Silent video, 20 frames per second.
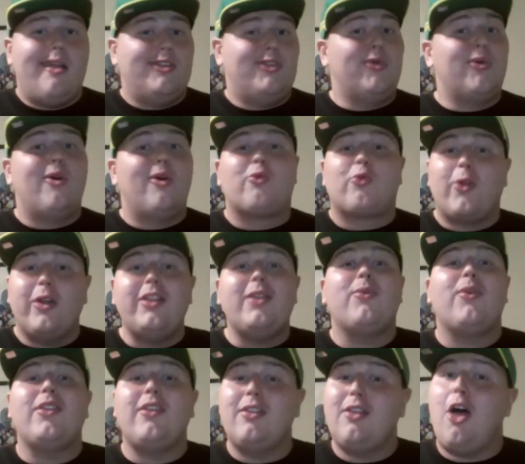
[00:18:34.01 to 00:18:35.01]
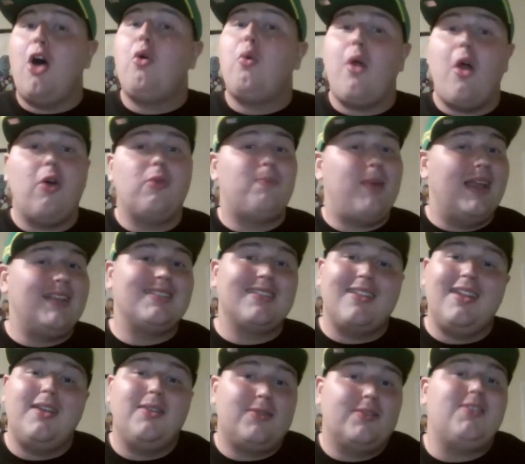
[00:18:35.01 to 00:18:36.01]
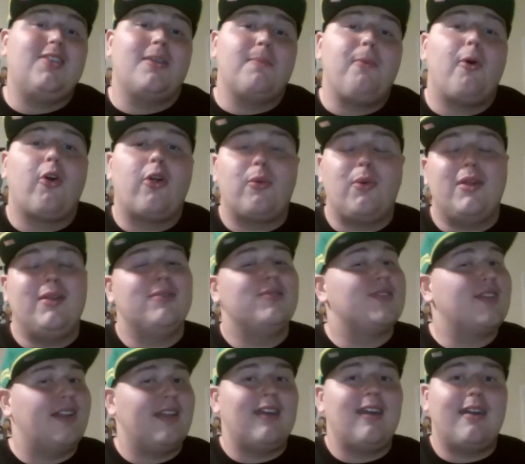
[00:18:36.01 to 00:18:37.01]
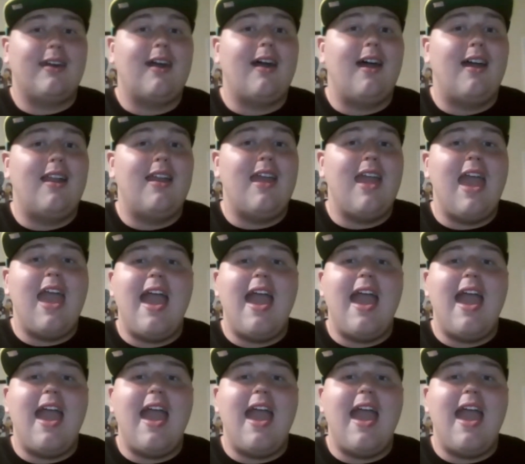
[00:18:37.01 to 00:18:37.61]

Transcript: to a really really low row, basically to the point when he was going to get cut.